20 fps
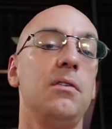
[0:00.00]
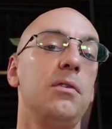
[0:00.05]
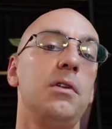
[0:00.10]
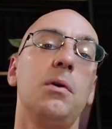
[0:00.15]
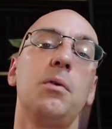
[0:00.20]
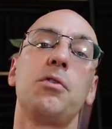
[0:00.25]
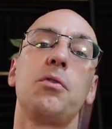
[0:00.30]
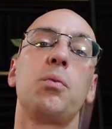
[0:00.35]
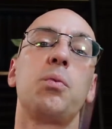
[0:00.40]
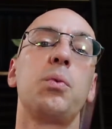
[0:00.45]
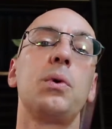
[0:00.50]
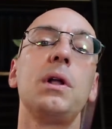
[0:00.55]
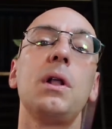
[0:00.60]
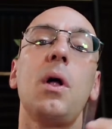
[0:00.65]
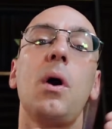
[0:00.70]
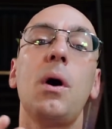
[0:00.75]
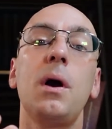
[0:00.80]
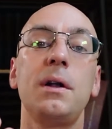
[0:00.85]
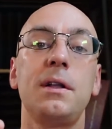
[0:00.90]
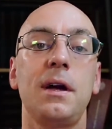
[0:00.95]
There was a real
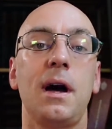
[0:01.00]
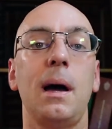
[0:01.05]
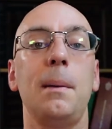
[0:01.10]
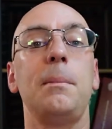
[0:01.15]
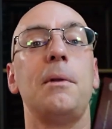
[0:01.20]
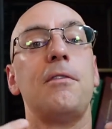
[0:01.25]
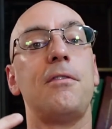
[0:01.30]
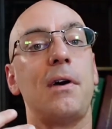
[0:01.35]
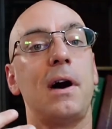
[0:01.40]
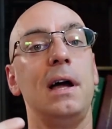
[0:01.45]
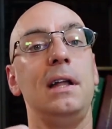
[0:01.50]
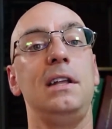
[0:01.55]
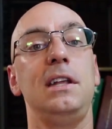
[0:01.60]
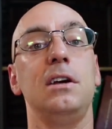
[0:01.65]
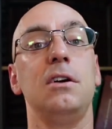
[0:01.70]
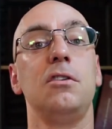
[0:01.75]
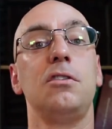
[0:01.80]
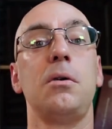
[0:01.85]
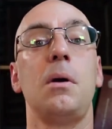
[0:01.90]
hard time to find deals